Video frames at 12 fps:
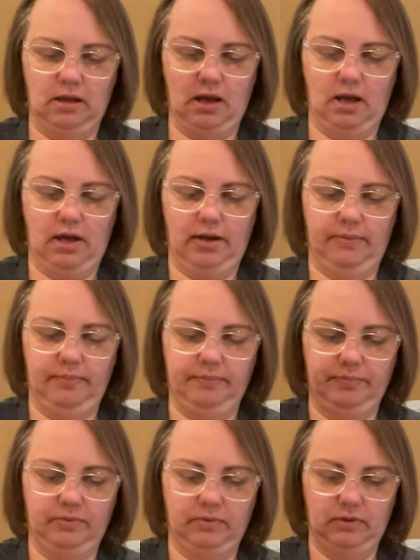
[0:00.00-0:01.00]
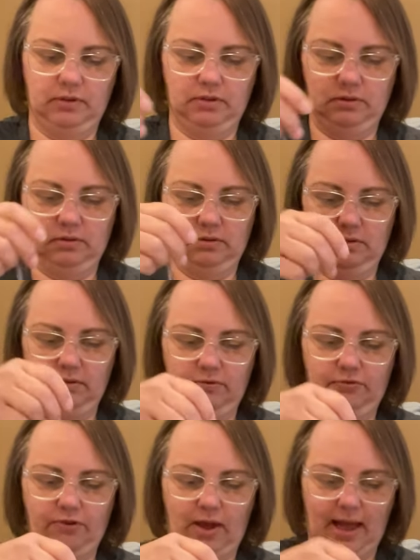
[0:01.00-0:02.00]
um,
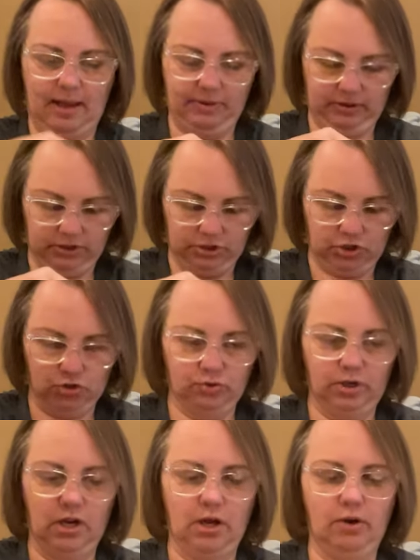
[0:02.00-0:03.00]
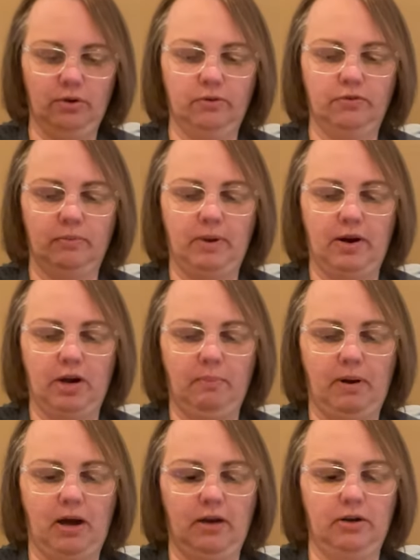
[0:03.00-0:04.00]
fabulous trio from Harry
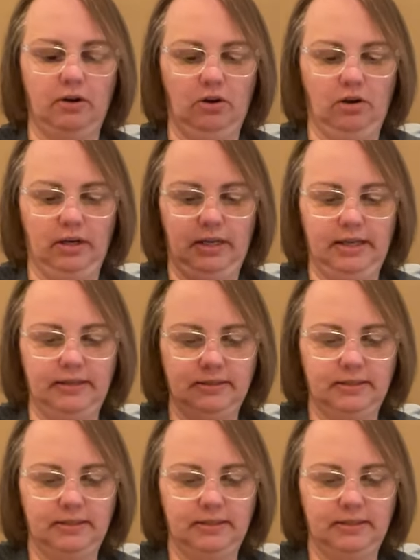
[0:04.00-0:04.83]
Potter on it.